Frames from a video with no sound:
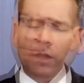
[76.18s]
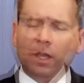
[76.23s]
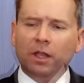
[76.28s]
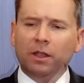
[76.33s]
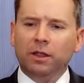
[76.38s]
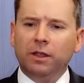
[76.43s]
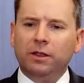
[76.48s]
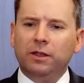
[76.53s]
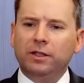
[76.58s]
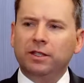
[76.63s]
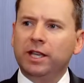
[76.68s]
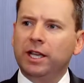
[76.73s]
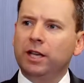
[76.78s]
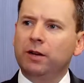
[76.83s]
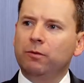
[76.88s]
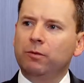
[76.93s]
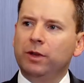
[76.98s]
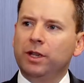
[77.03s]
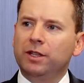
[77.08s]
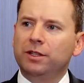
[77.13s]
The
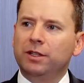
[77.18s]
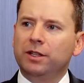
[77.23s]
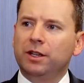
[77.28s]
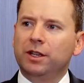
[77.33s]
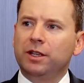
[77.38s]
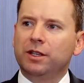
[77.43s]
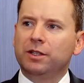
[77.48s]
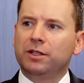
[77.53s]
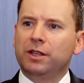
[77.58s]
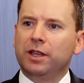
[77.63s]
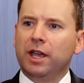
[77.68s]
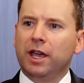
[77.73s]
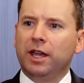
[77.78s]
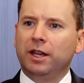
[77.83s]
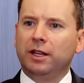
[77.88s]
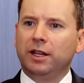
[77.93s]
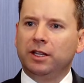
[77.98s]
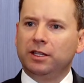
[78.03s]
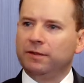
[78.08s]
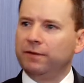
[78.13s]
second reason is
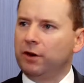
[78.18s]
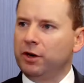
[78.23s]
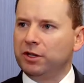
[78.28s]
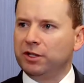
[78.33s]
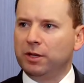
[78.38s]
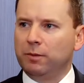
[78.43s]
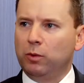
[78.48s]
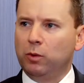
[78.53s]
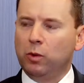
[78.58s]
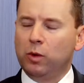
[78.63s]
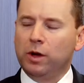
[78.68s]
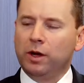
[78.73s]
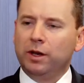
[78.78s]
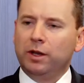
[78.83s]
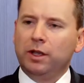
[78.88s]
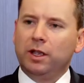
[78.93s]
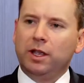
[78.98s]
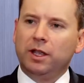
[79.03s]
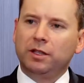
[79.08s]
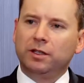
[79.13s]
that, and it's a very simple
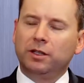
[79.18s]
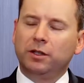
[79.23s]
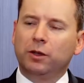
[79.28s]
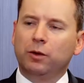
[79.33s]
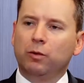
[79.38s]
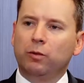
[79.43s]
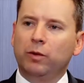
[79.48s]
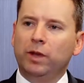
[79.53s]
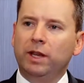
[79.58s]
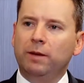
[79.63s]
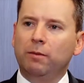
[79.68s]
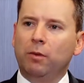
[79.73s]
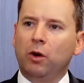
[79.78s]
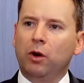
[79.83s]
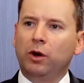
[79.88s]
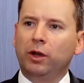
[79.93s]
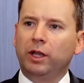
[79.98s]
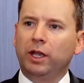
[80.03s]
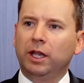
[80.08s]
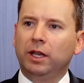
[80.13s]
one, is that the REIT
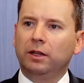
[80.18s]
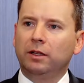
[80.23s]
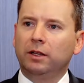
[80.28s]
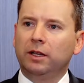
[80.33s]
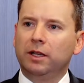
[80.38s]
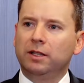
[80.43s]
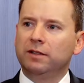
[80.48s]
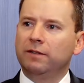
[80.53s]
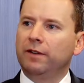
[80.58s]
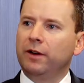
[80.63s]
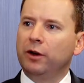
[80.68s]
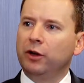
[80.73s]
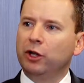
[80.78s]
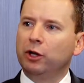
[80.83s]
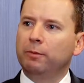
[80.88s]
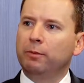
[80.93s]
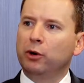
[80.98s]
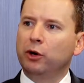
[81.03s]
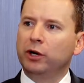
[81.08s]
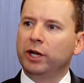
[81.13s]
market is a very
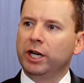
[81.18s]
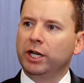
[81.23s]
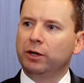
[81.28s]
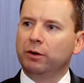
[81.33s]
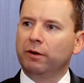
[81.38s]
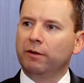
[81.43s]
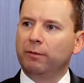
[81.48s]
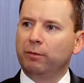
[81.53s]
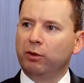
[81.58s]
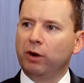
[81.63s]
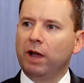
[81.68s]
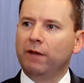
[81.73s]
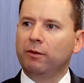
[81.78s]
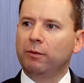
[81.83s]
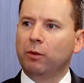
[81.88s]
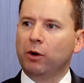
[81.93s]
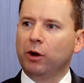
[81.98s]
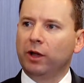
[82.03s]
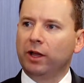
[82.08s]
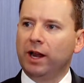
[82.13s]
good predictor of
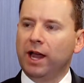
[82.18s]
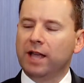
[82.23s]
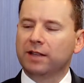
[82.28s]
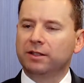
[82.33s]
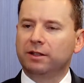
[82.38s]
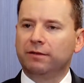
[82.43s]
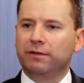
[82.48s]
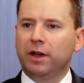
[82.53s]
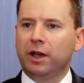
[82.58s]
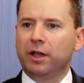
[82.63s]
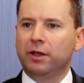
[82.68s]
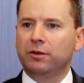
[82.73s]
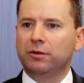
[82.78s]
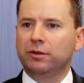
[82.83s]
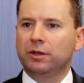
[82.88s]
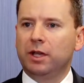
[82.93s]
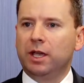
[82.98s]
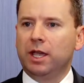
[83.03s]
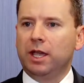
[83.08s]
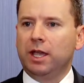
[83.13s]
private market asset
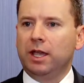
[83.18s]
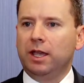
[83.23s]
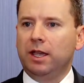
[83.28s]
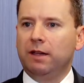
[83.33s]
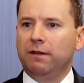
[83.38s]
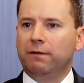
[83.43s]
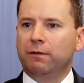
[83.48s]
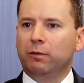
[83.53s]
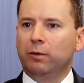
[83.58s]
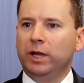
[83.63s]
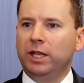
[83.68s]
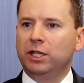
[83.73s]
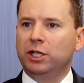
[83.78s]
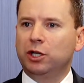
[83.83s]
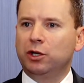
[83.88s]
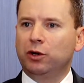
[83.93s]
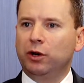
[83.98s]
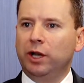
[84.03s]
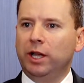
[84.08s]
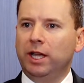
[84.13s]
values. If REITs
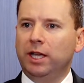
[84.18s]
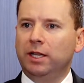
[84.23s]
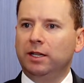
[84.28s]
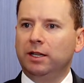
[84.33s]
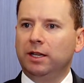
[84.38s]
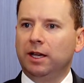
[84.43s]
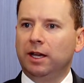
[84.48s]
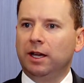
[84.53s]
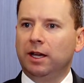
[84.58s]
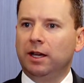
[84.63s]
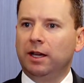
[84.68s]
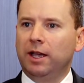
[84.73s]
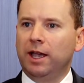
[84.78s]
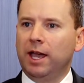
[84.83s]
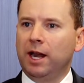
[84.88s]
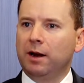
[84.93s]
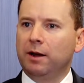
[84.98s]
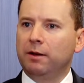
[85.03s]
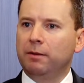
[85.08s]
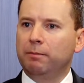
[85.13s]
trade
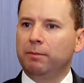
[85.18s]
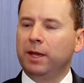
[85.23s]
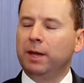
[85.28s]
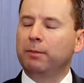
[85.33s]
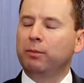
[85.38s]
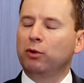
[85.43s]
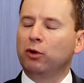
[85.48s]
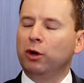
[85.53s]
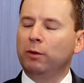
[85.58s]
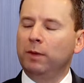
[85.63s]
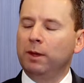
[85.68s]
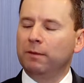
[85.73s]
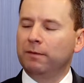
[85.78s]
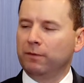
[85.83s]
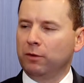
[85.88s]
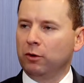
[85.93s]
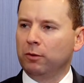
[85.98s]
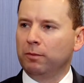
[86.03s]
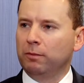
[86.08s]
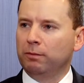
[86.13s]
at a big premium
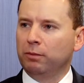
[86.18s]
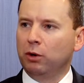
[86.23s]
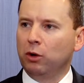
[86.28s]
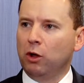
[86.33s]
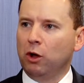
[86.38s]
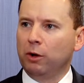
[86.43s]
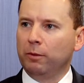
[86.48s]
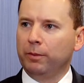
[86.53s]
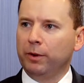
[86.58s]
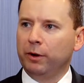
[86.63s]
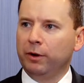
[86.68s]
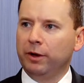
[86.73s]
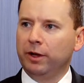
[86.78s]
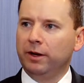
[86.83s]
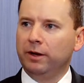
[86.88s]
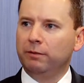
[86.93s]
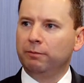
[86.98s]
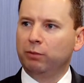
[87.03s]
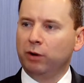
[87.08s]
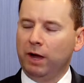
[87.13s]
for a prolonged
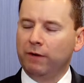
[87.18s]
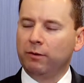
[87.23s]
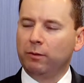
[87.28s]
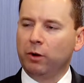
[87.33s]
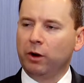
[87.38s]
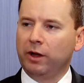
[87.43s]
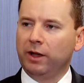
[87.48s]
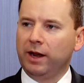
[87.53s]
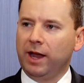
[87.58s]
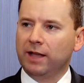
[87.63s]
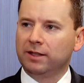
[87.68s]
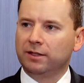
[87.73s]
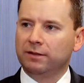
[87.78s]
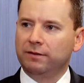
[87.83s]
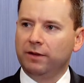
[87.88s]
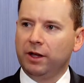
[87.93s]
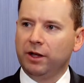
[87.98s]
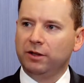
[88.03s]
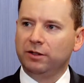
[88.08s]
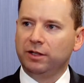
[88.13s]
period, private market asset
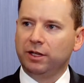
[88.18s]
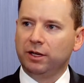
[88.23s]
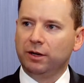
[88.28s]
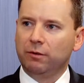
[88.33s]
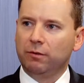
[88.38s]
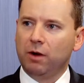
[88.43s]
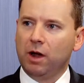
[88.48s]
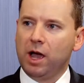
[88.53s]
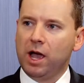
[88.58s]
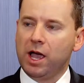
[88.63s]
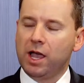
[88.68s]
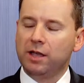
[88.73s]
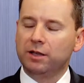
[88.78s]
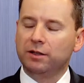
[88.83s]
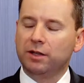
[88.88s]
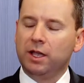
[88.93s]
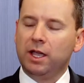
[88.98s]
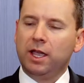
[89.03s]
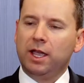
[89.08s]
values tend to rise.